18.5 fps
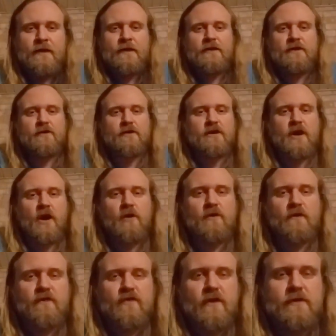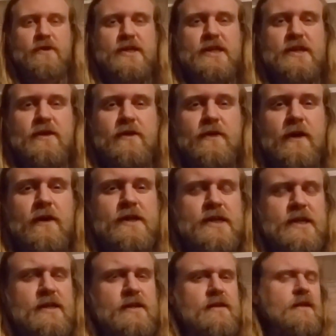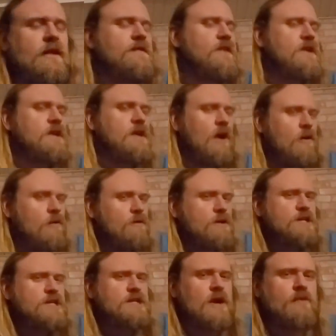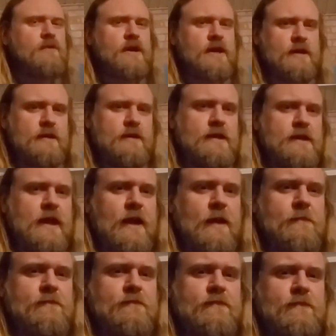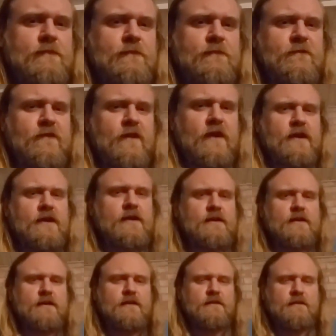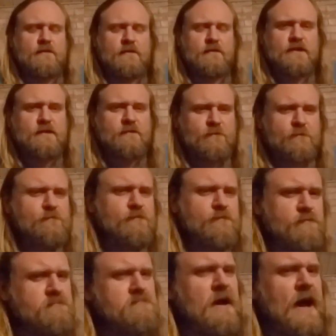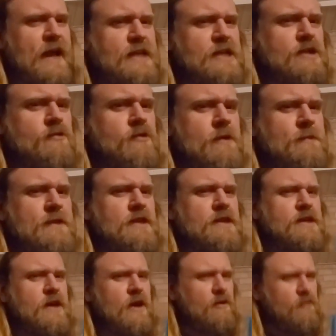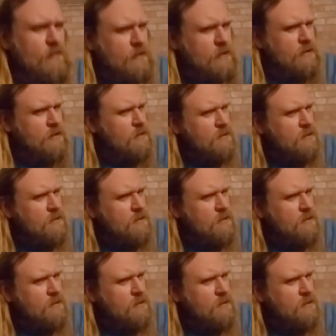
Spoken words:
Your Coke float is still there. Let the Coke soak into the damn fucking... Let the ice cream and the Coke...